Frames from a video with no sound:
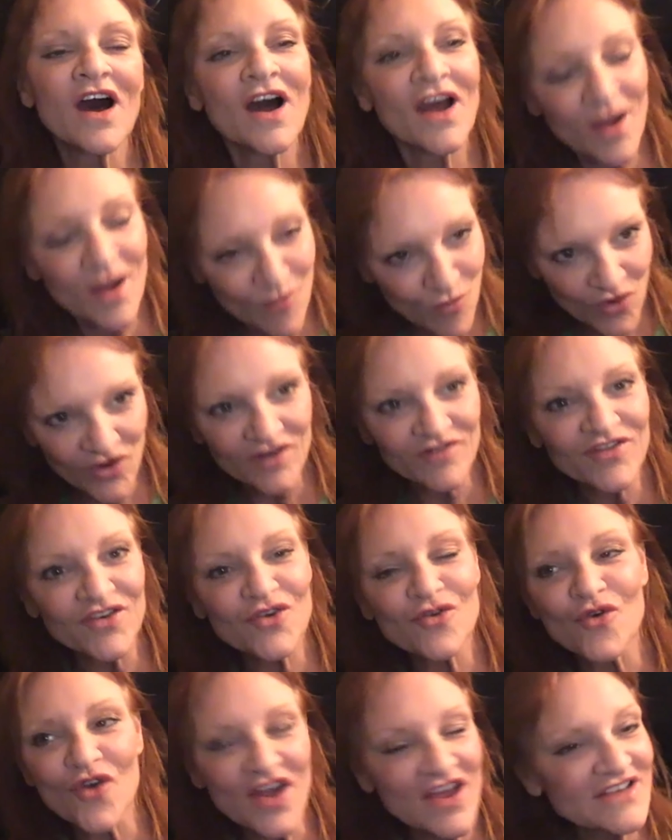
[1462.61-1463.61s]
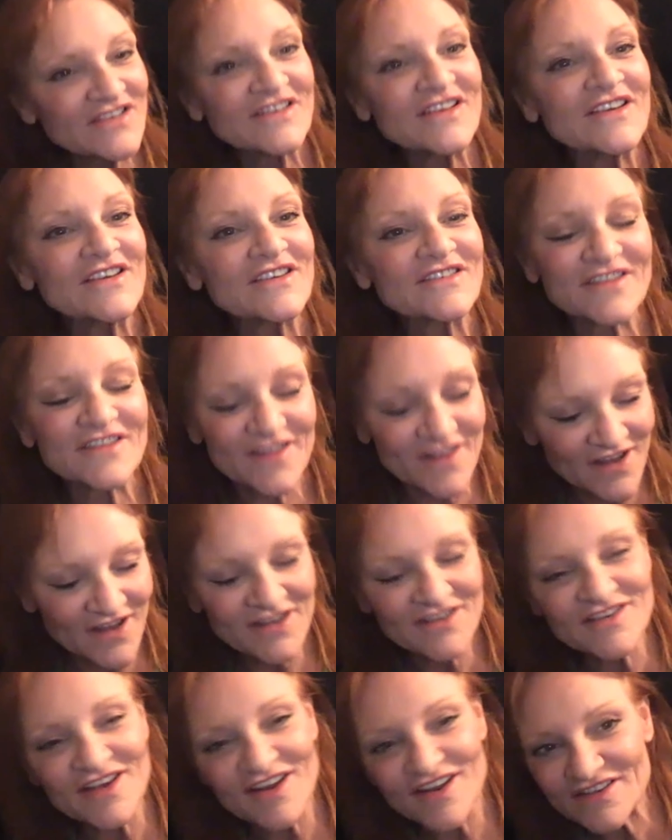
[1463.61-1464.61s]
I am one of the craziest
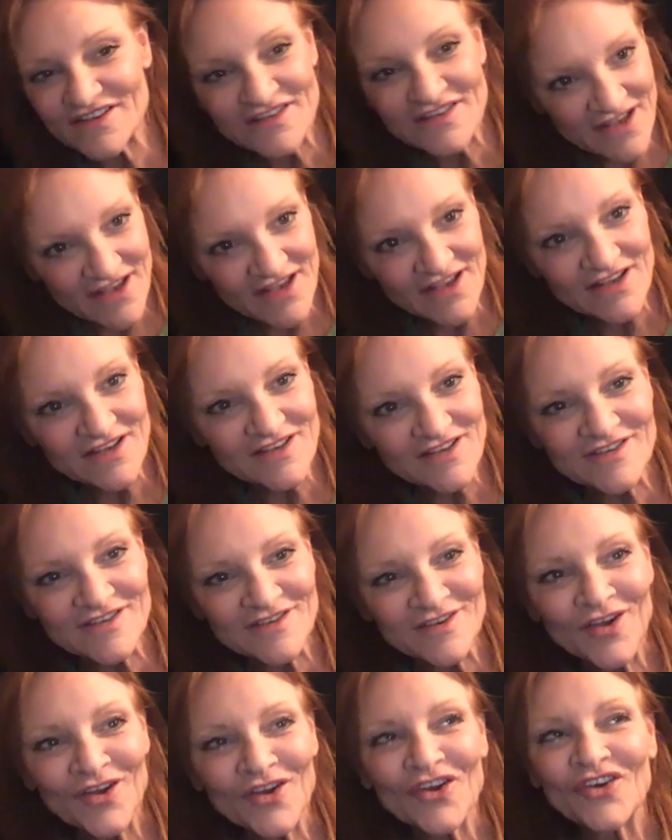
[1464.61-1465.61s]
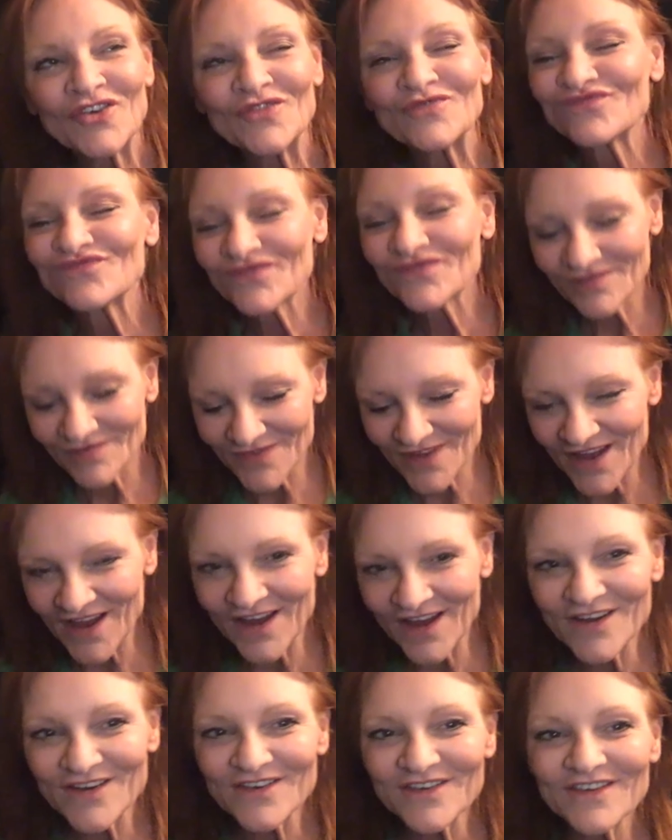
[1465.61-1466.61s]
things that he sees,
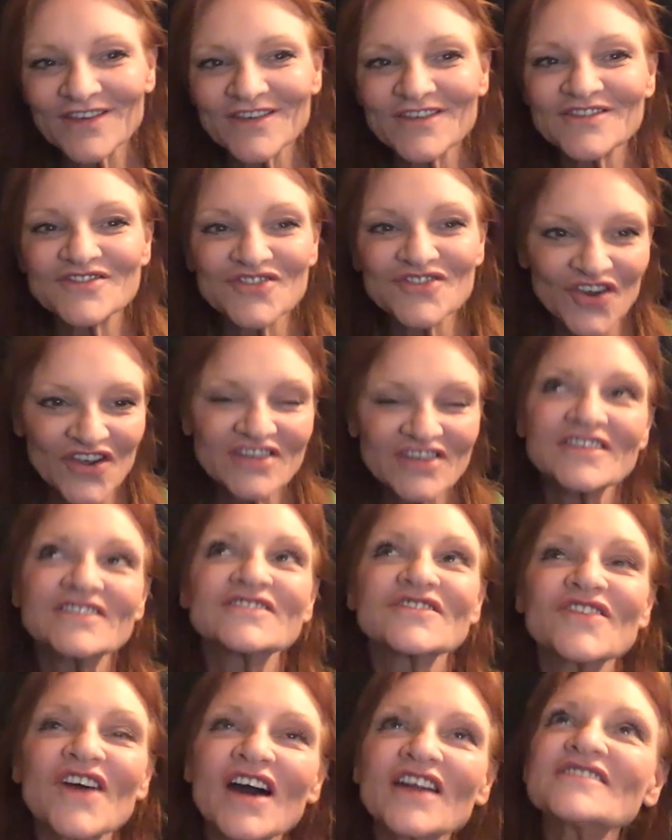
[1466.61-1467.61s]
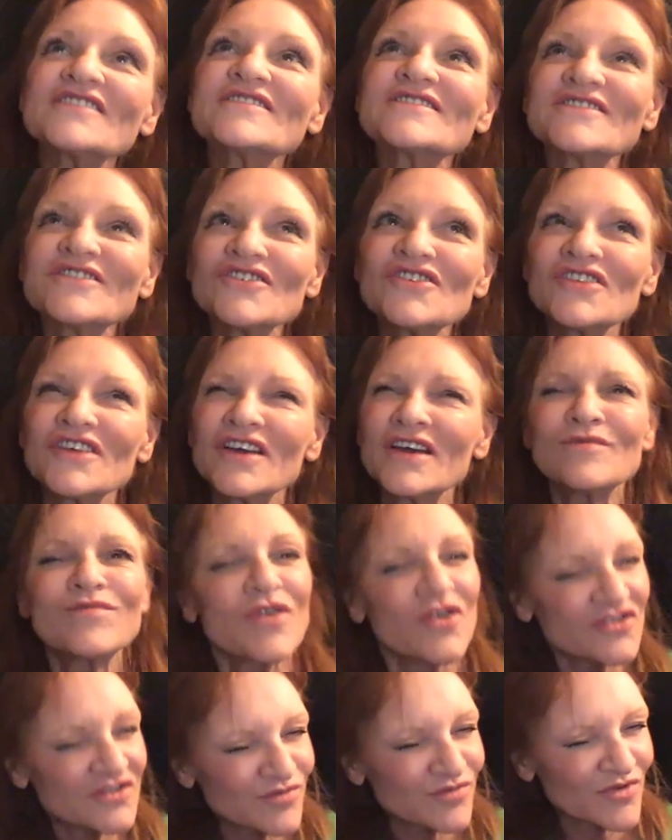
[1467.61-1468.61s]
and during his day. So that is still in
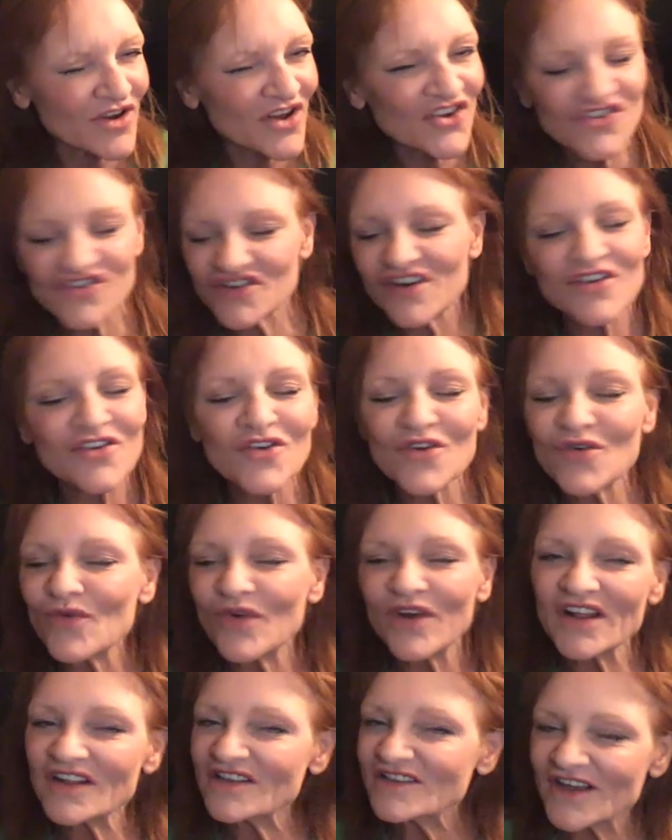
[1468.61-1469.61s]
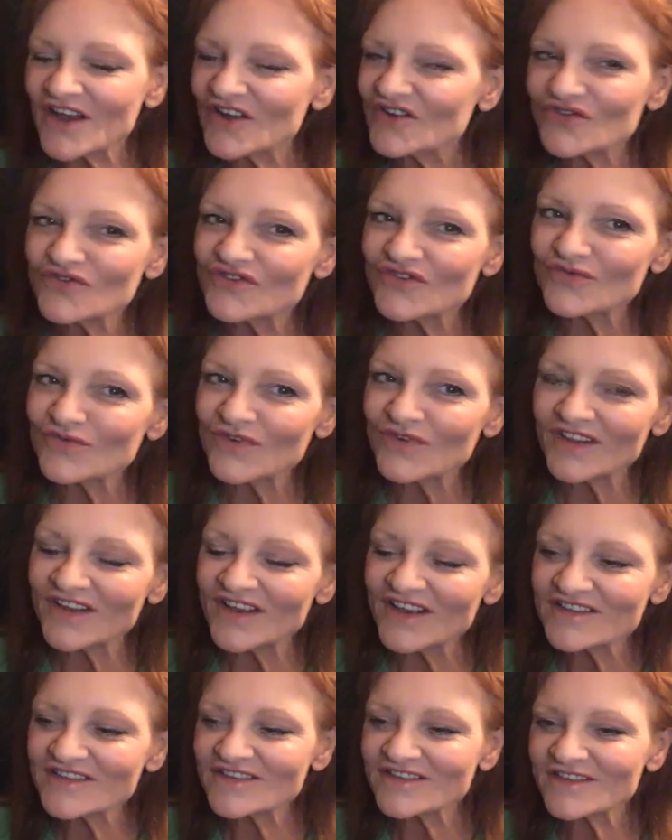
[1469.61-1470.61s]
post production. I don't know when it's scheduled to
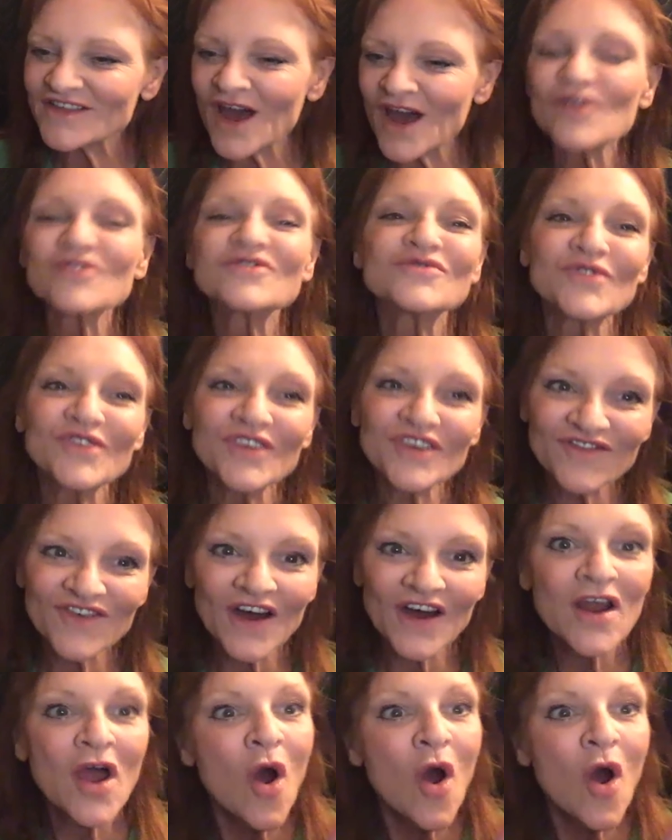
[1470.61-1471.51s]
release. That was really fun.